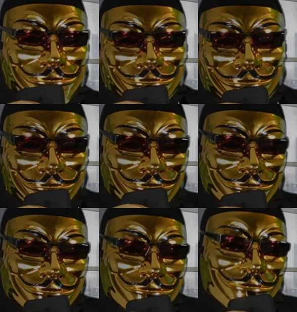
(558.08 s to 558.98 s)
Come here.
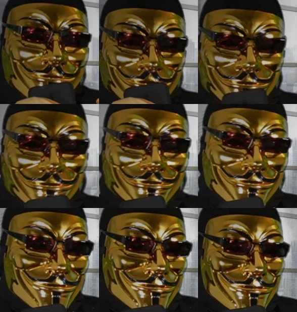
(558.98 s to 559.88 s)
Like, listen,
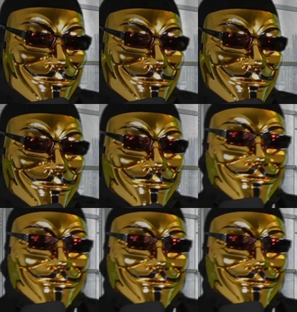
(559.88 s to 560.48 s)
I